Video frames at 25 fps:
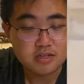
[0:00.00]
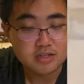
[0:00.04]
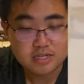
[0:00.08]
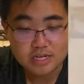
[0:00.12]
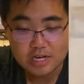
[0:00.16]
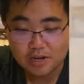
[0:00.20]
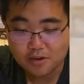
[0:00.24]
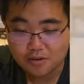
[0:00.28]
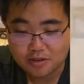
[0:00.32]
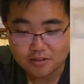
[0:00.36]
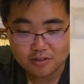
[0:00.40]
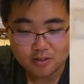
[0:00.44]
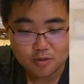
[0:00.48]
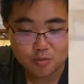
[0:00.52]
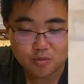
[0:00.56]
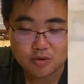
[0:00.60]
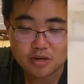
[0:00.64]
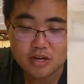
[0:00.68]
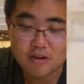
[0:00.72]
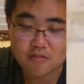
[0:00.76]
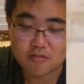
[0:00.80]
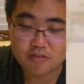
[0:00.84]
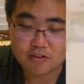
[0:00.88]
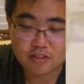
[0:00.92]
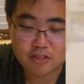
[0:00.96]
now we have to put
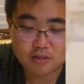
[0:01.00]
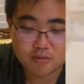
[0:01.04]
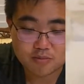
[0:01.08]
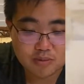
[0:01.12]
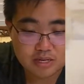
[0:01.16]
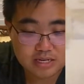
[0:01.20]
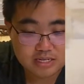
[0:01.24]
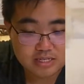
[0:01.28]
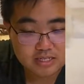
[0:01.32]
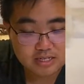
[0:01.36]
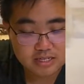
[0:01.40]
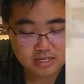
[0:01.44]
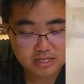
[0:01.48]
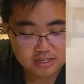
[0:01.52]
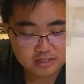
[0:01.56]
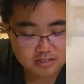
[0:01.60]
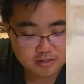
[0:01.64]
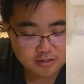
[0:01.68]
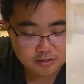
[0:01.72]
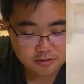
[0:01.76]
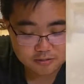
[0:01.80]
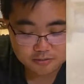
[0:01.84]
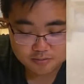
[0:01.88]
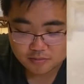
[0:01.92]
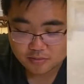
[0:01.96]
everything back together.
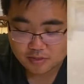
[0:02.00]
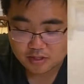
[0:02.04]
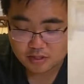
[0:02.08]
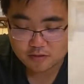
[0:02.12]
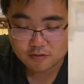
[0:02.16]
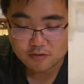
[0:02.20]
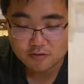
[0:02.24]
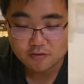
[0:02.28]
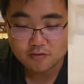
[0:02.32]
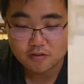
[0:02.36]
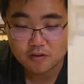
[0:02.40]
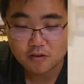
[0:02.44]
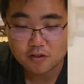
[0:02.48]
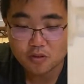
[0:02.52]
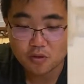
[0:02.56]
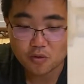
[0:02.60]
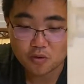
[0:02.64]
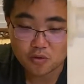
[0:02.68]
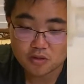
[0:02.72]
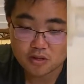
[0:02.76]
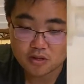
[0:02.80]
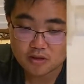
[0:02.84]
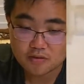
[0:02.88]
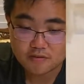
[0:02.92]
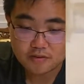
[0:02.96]
If you follow
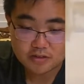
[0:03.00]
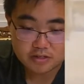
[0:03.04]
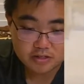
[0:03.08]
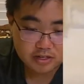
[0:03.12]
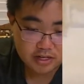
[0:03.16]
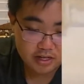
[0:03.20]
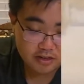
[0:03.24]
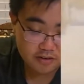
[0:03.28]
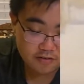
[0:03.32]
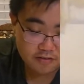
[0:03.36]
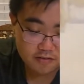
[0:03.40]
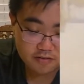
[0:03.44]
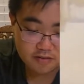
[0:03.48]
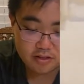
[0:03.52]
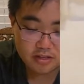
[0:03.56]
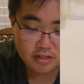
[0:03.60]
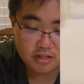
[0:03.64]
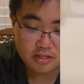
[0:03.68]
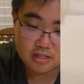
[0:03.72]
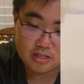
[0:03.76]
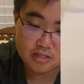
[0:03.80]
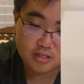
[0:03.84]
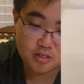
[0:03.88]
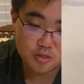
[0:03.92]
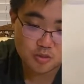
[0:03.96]
along very carefully,
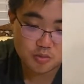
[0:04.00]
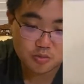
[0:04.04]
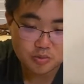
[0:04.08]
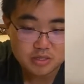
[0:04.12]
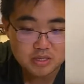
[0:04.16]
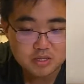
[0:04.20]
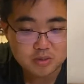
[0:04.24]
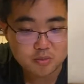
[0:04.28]
this should be a